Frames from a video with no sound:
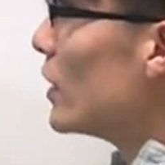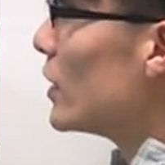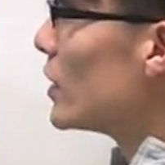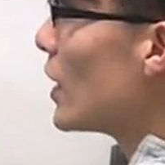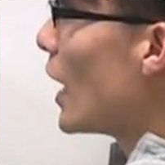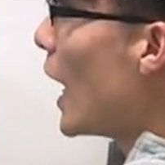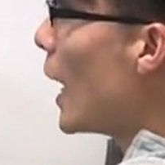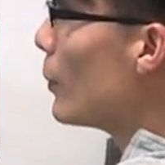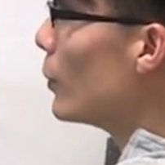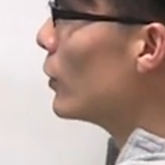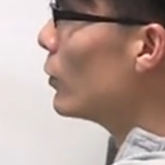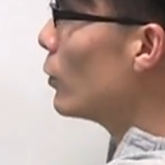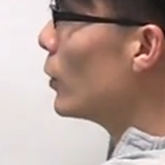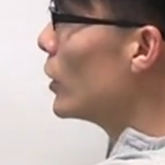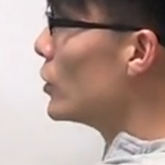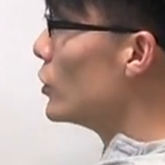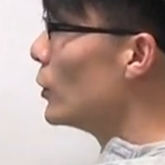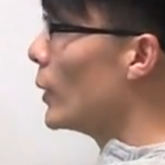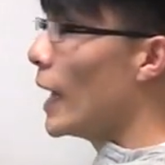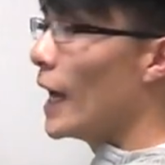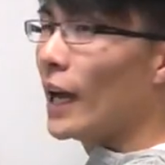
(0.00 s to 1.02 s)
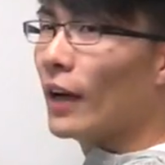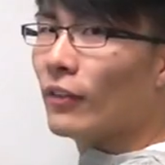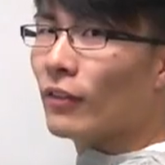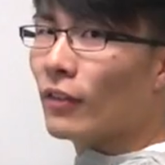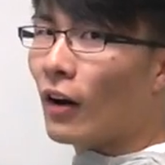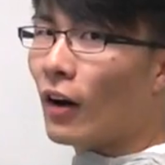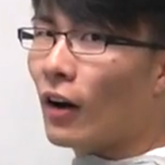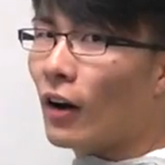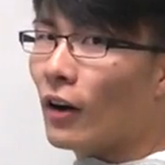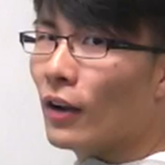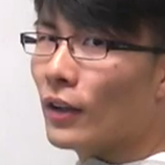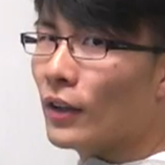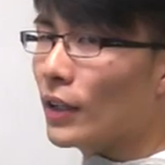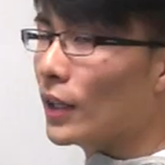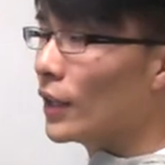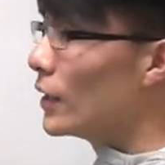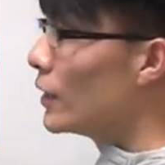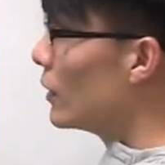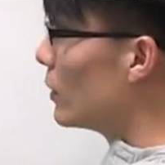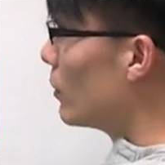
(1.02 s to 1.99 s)
on top of what you have on
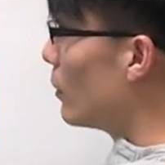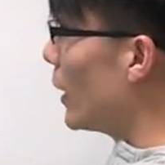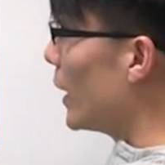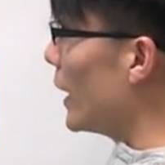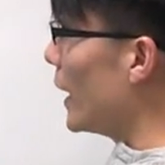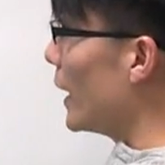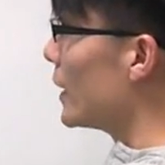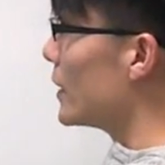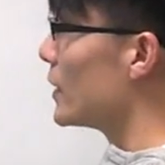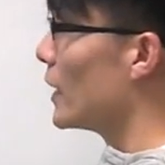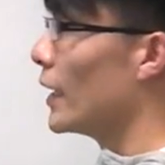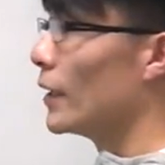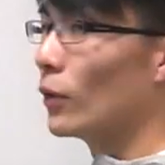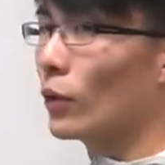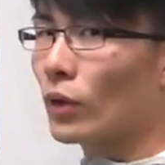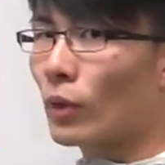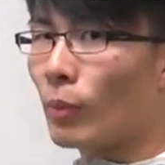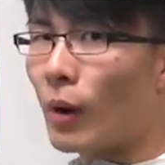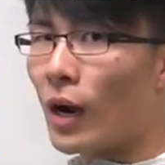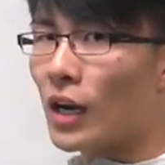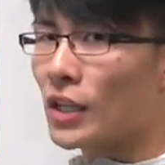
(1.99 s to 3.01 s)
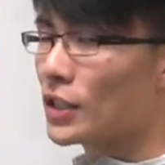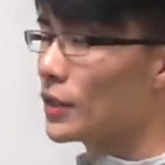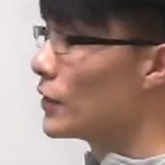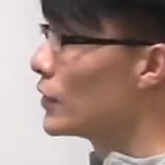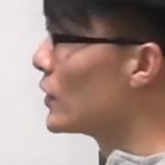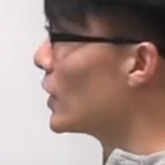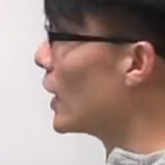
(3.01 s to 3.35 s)
the right-hand side or the positive